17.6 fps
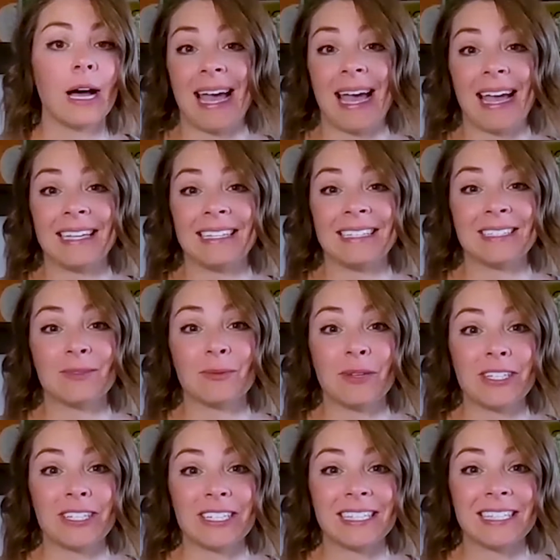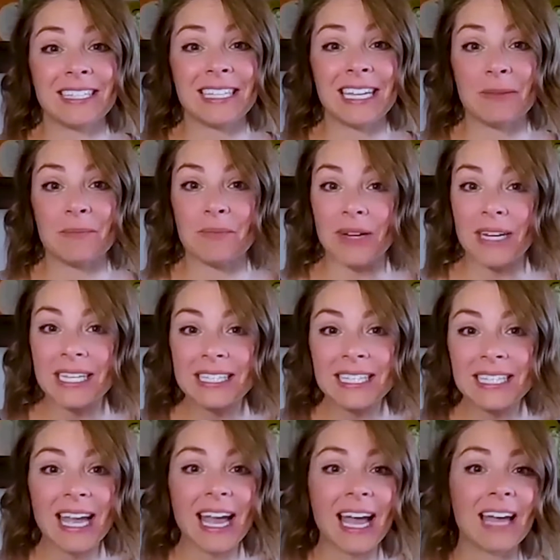and we just embrace
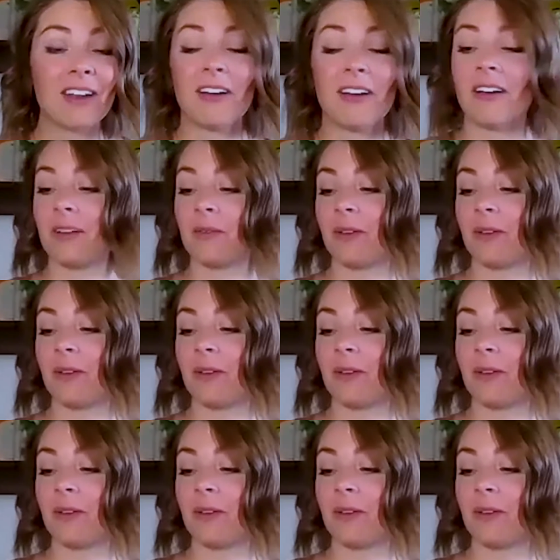it head on.